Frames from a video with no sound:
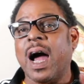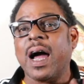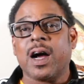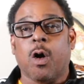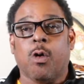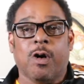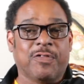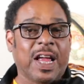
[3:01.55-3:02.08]
I
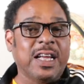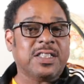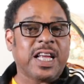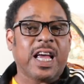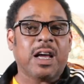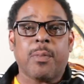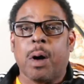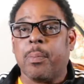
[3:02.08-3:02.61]
go, if they
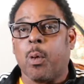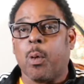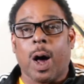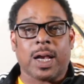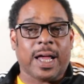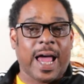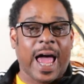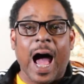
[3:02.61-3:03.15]
take mobile
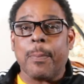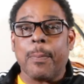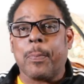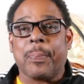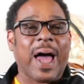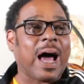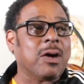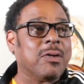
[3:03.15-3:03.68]
wallet, Apple
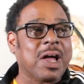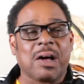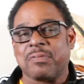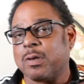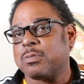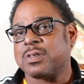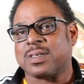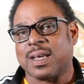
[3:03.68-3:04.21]
Pay, I don't have
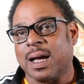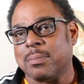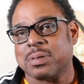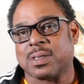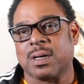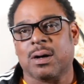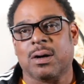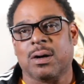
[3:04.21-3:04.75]
no
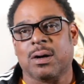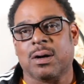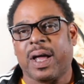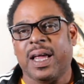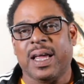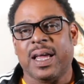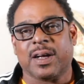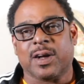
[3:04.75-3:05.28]
Samsung
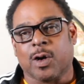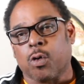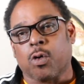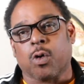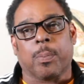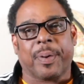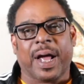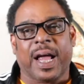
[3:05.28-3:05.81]
Pay and
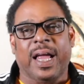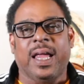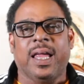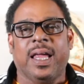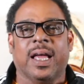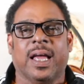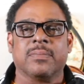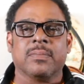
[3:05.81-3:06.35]
Google
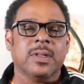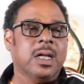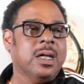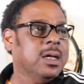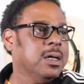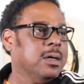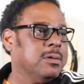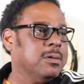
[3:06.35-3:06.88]
Pay and
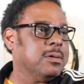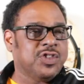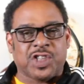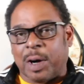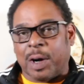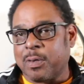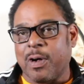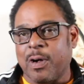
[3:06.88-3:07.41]

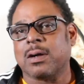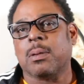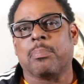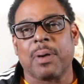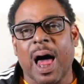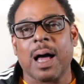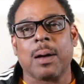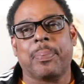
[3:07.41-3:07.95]
jump around the
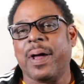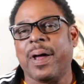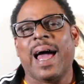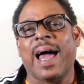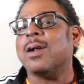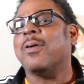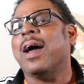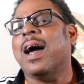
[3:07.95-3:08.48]
block pay.
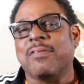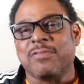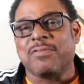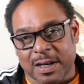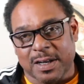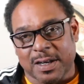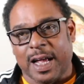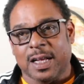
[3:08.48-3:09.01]
I don't have
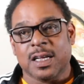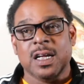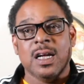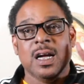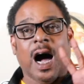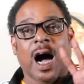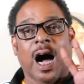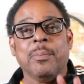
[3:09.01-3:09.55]
none of that.
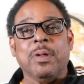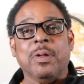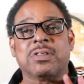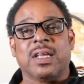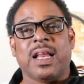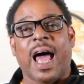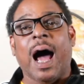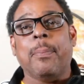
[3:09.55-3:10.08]
I'm
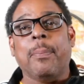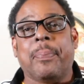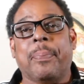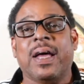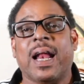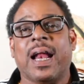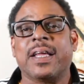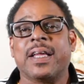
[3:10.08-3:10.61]
using Apple
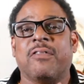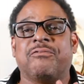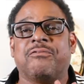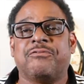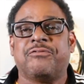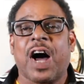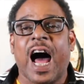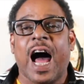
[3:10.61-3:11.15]
Pay and I
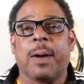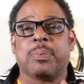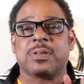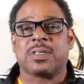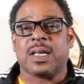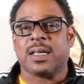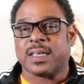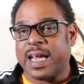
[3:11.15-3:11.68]
get
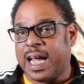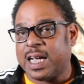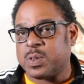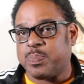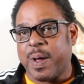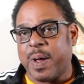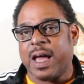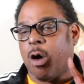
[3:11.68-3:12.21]
5% cash
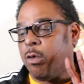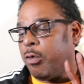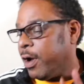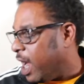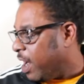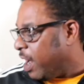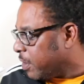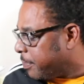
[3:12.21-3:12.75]
back on
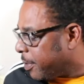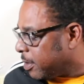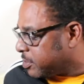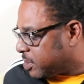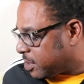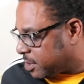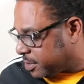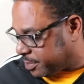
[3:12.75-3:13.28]
every
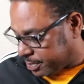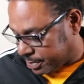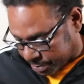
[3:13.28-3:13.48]
purchase.